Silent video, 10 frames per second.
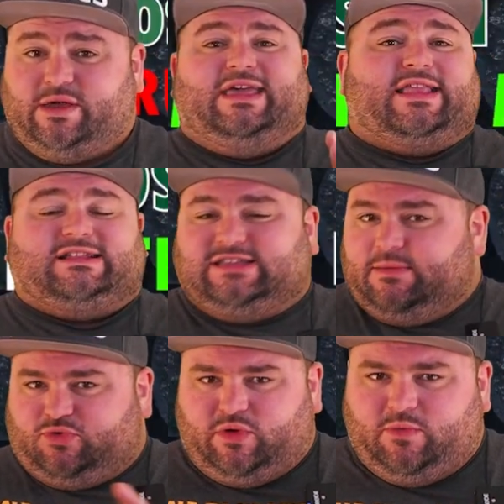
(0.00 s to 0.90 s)
In that
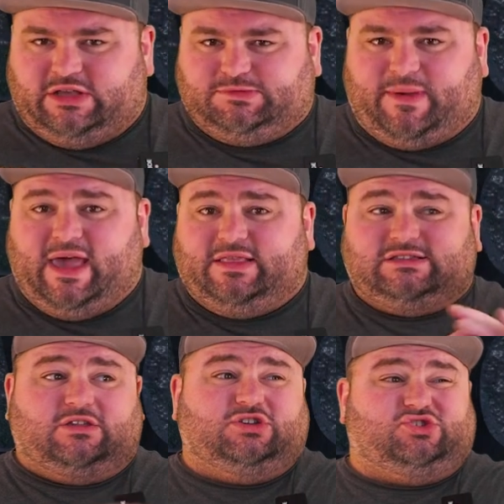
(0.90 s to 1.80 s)
same three-week span, the
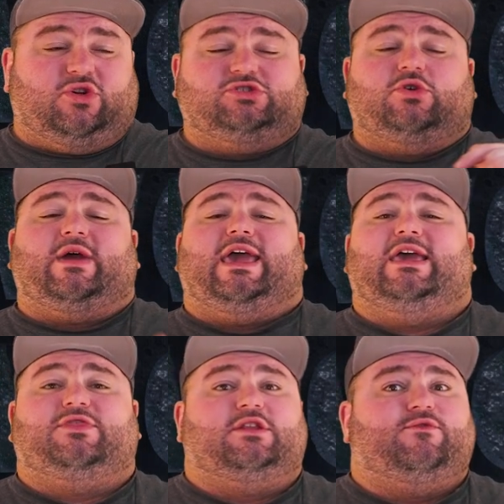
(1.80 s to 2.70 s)
Celtics are also
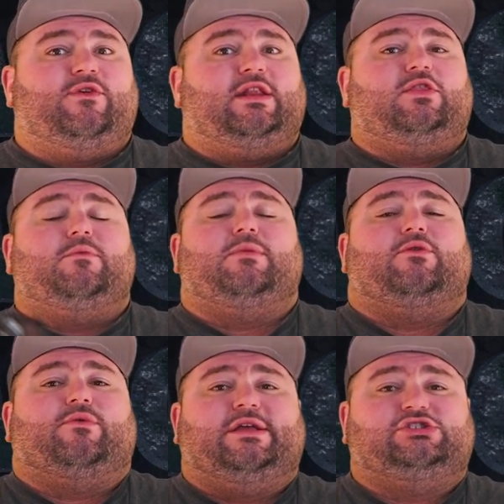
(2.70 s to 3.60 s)
8th in defending the
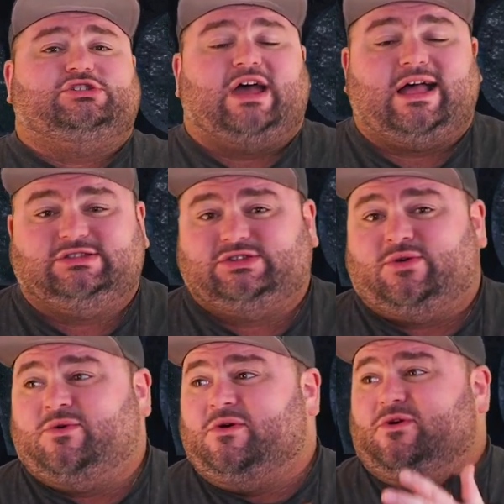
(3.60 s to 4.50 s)
mid-range shot.
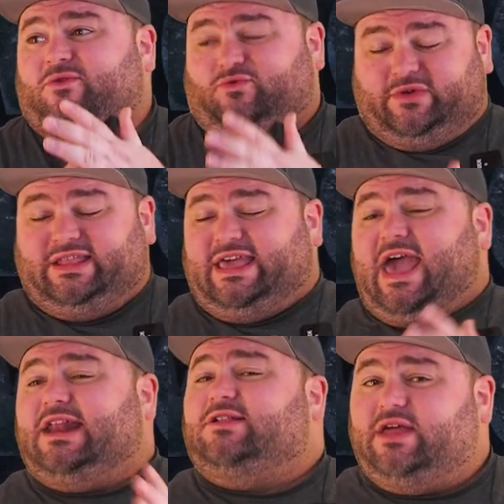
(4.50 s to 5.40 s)
So really,
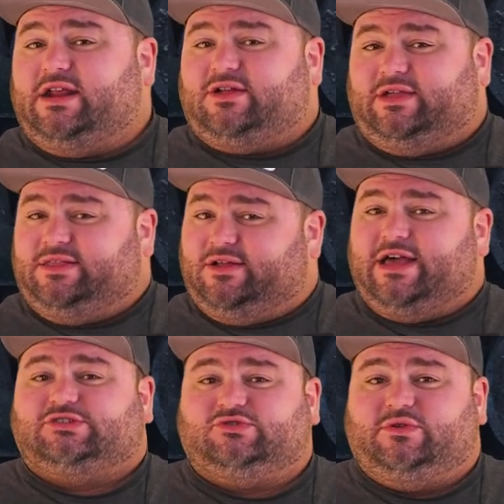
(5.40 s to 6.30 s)
analytically, in the
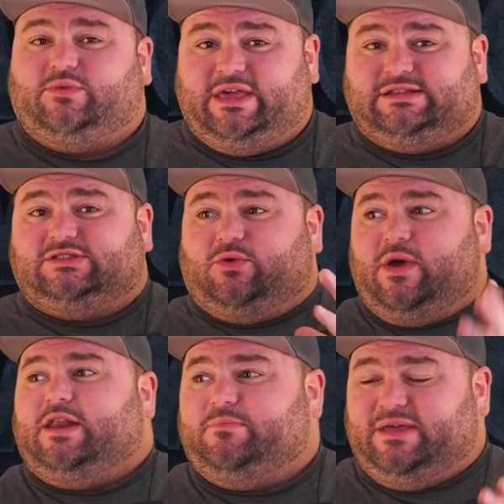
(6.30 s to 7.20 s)
last 3 weeks, the
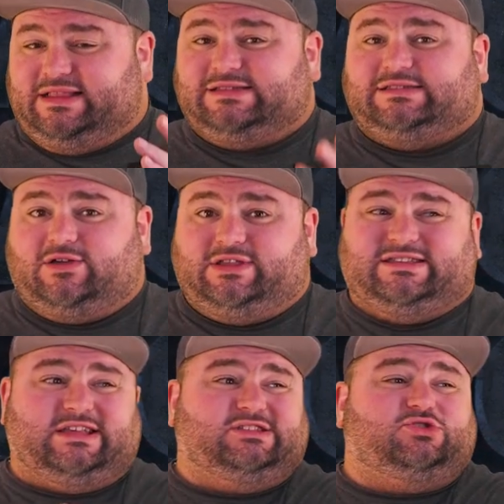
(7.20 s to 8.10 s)
way to beat the Celtics
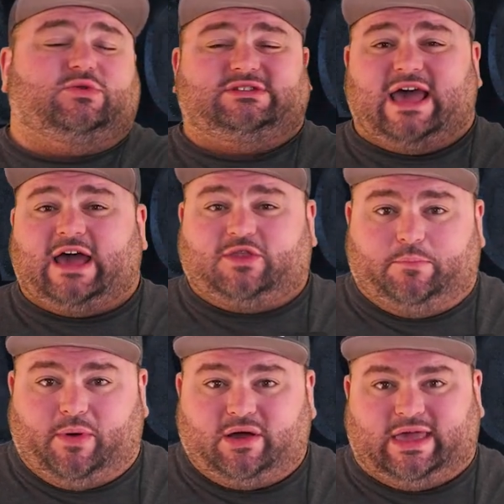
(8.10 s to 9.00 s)
is to attack the
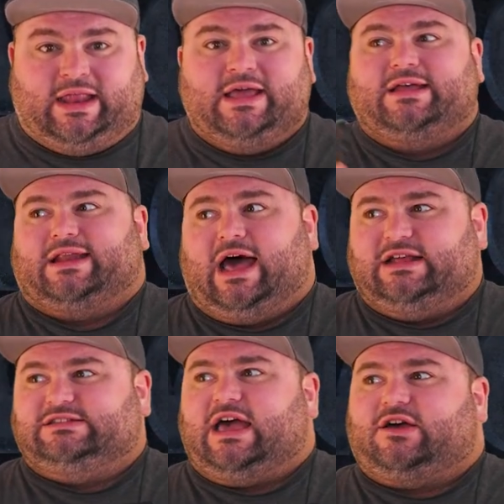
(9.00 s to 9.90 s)
bucket. Not
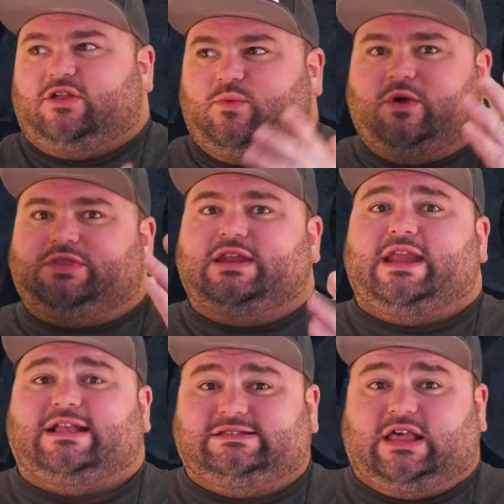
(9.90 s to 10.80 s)
exactly what the
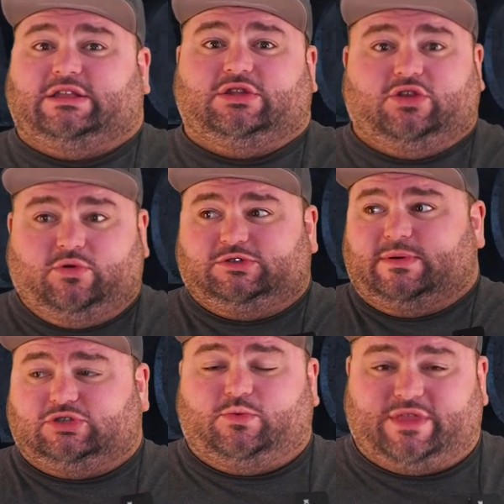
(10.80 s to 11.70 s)
Nets like to do,
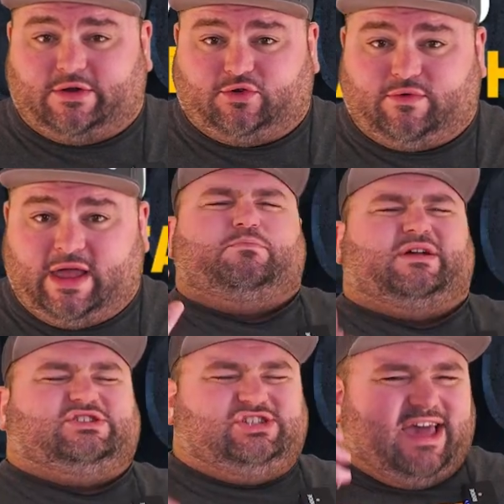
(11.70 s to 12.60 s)
especially without Durant.
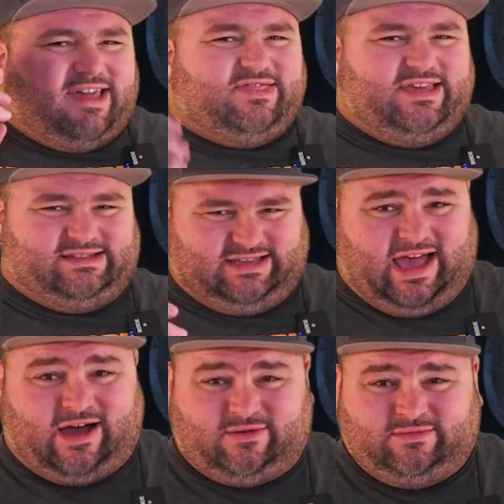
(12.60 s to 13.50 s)
But check this
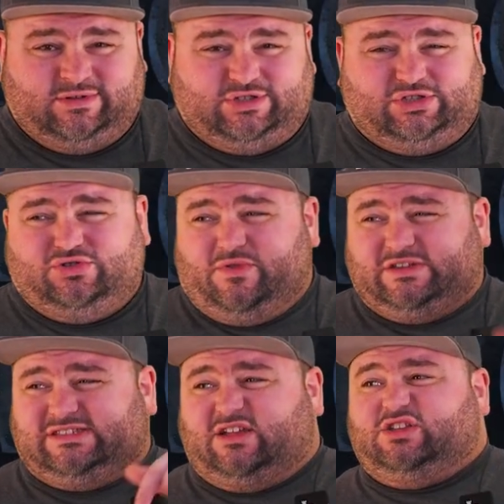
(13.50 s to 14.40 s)
out. Did you know the
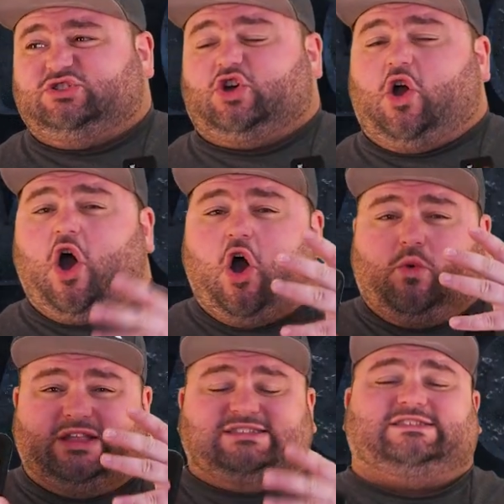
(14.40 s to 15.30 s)
Celtics are
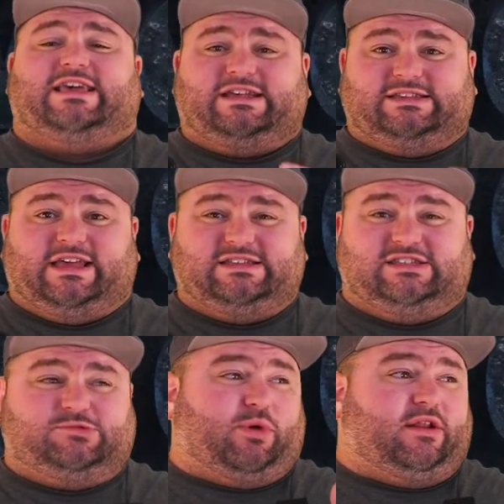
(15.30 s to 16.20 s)
0-6 against the
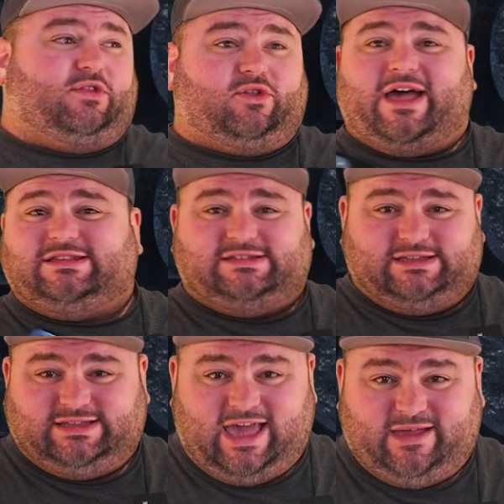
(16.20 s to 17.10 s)
spread in their last
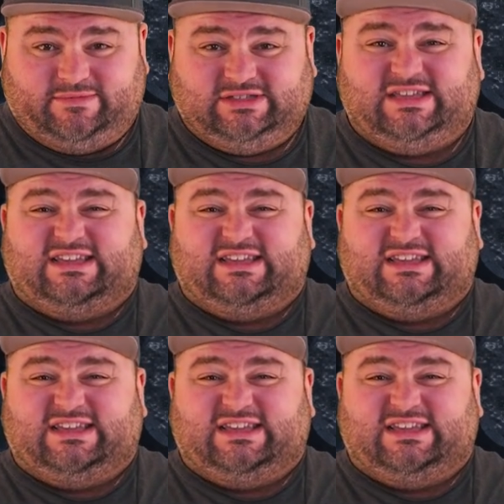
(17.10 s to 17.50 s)
6 games?